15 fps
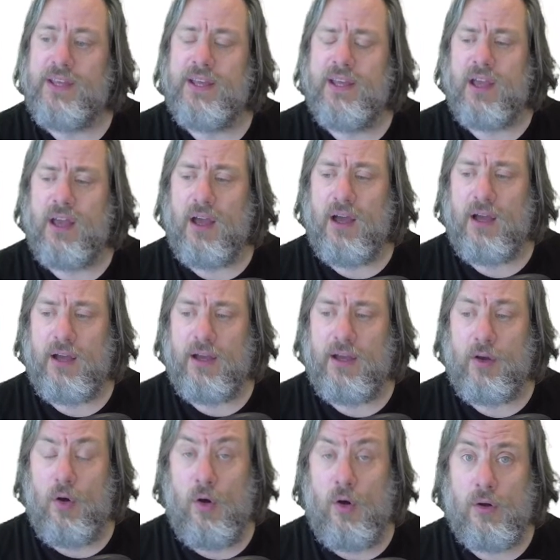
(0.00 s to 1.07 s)

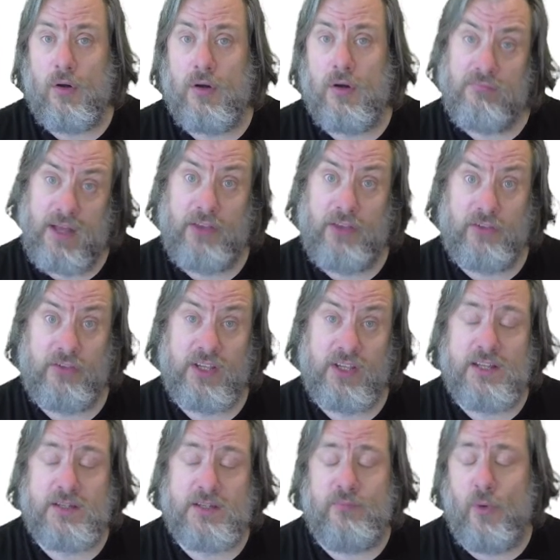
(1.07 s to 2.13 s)
Or, as is the
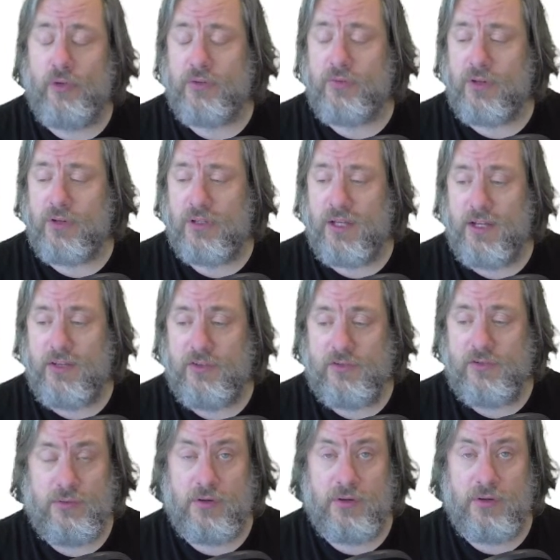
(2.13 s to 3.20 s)
case of most of our clients,
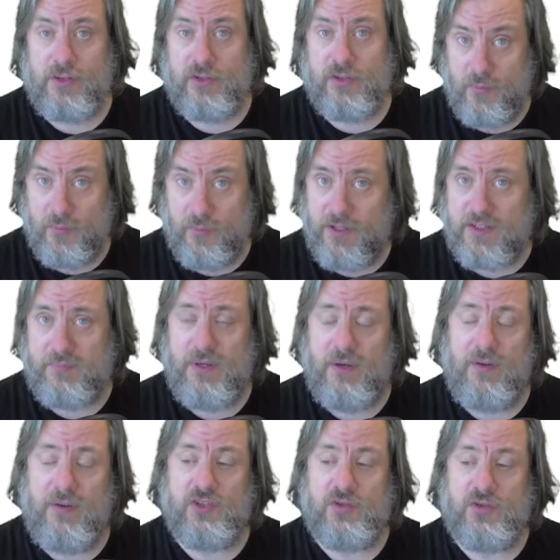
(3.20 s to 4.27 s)
you are an extremely
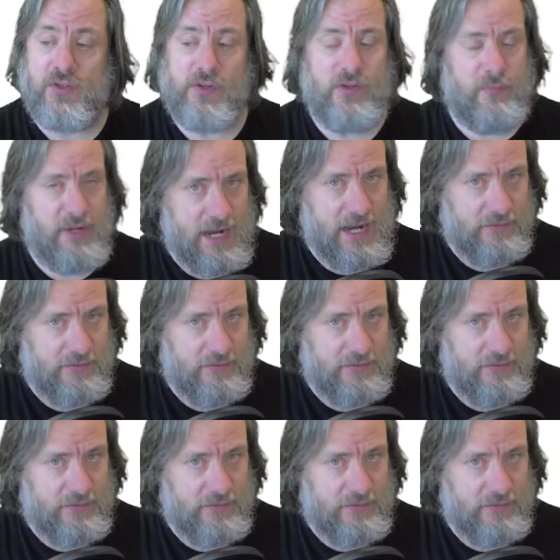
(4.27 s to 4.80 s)
experienced user, you've been at this